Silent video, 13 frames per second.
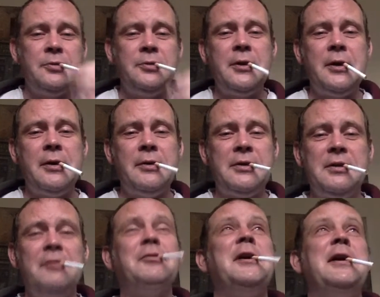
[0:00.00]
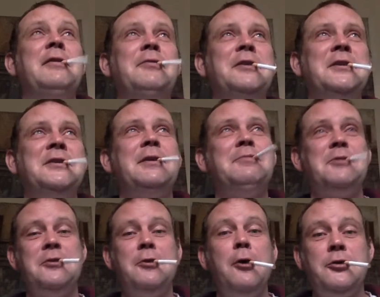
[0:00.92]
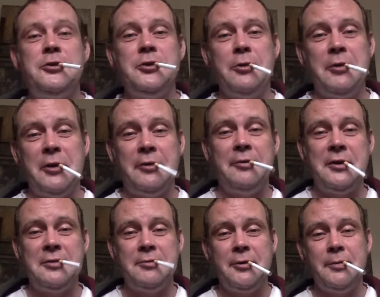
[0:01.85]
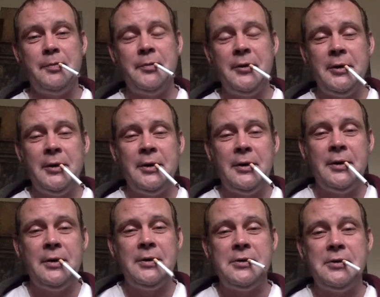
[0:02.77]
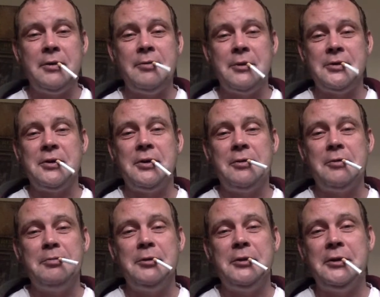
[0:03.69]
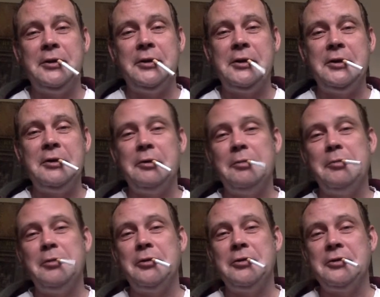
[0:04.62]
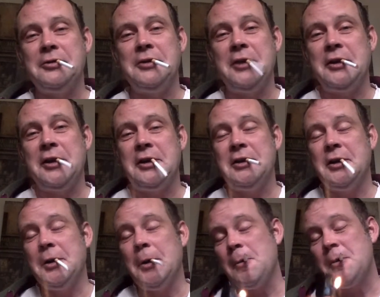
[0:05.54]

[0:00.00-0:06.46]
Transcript: No, in fact, every attempt to not show me an arrest warrant. So it was all completely illegal and bogus and yada yada yada.